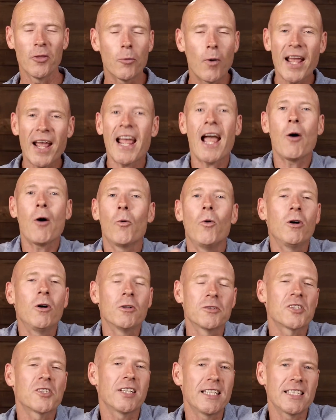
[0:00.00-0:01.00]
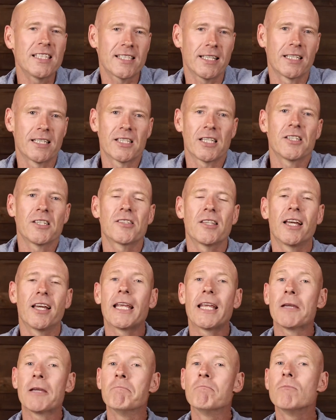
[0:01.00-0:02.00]
The way our world sees things is
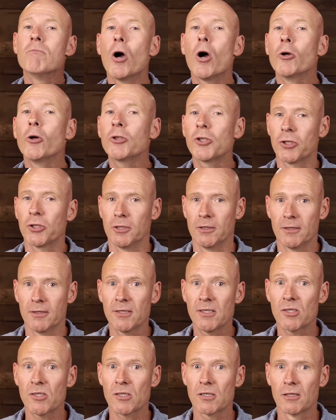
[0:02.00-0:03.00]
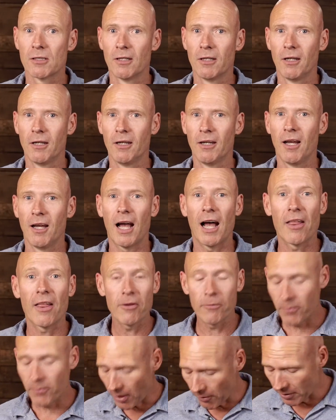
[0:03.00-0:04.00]
that emotions are
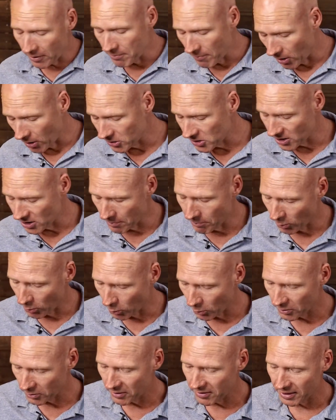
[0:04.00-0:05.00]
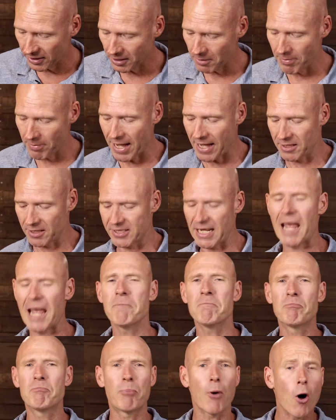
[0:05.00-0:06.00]
the very most important thing about us.
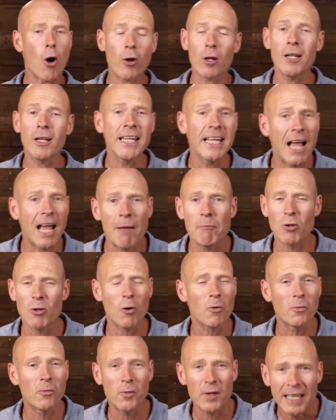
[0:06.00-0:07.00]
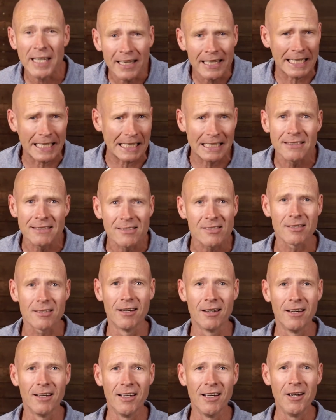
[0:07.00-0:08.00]
And bottling up your feelings,
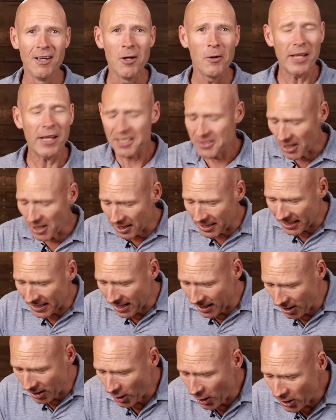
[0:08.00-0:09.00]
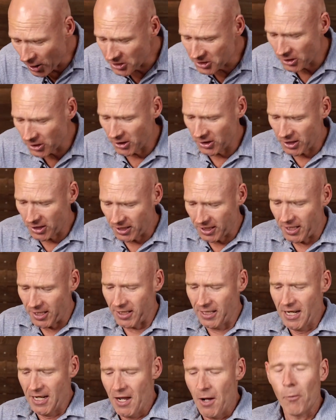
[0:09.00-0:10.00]
well, that's only gonna hurt you.
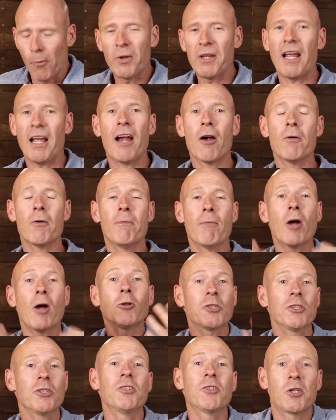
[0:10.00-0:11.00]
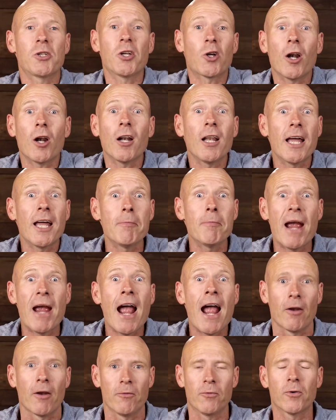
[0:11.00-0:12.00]
Our emotions, you've gotta let them
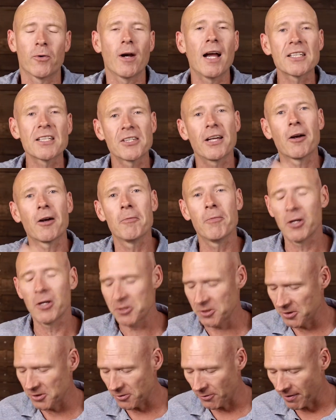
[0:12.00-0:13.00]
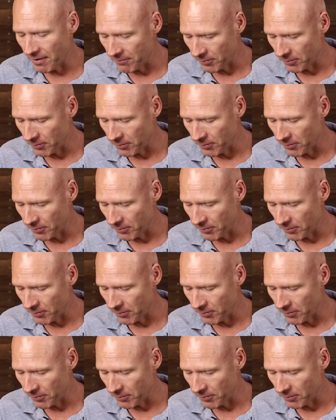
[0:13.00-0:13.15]
out. For us, our emotions are